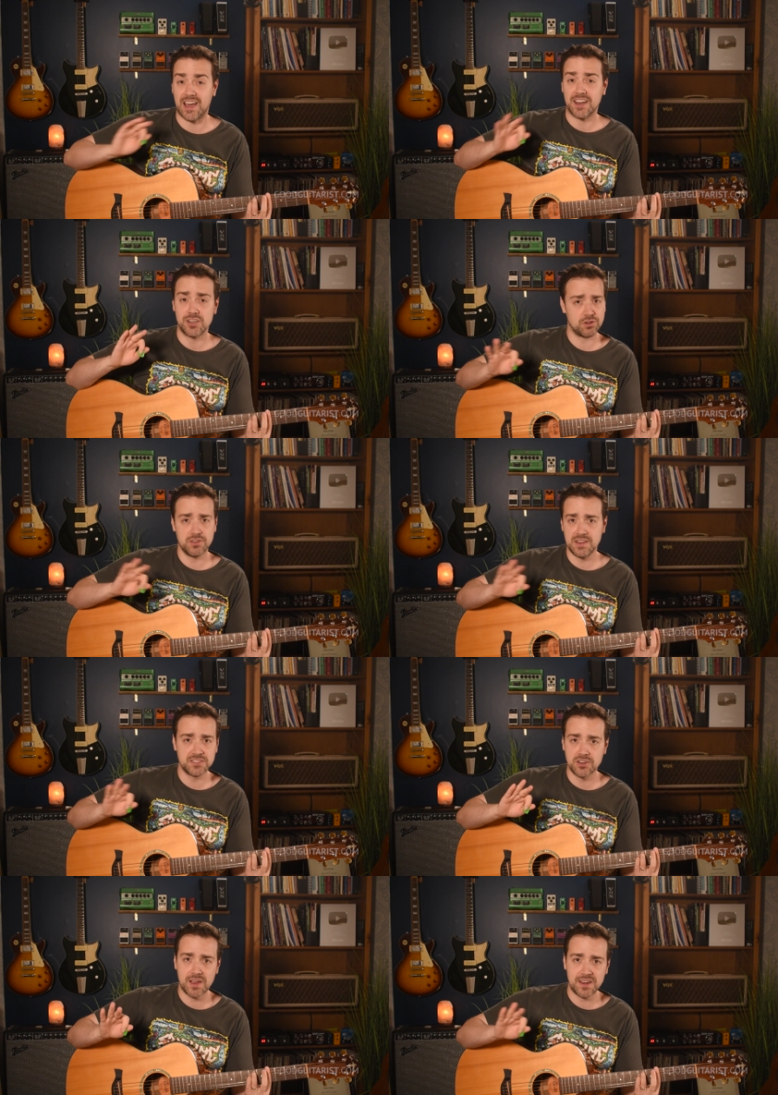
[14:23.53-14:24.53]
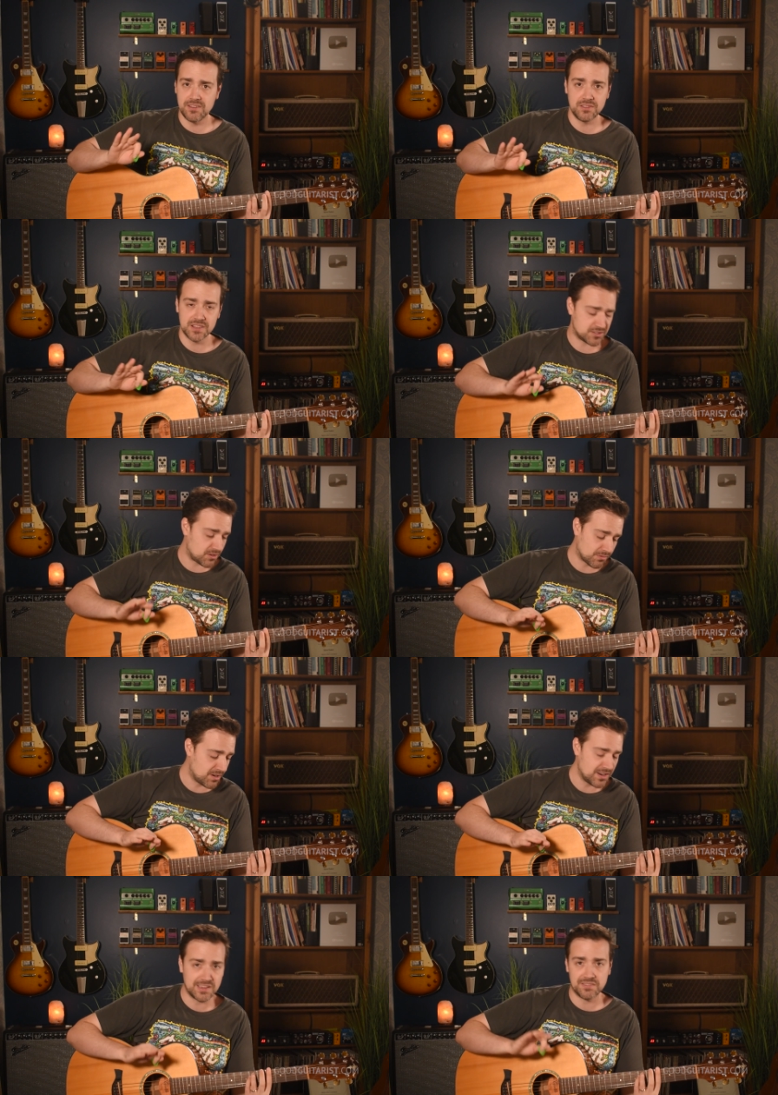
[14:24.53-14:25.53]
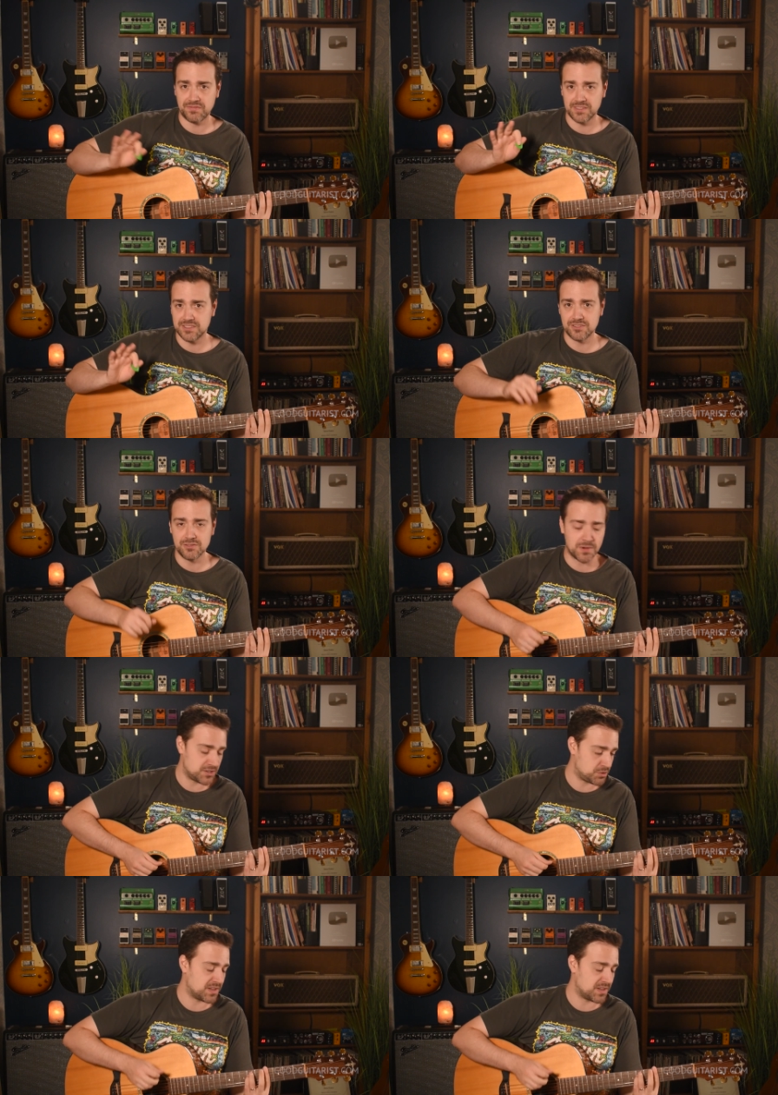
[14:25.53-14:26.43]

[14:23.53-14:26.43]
I'm gonna show you an easier way to do this. Don't worry if this is too much,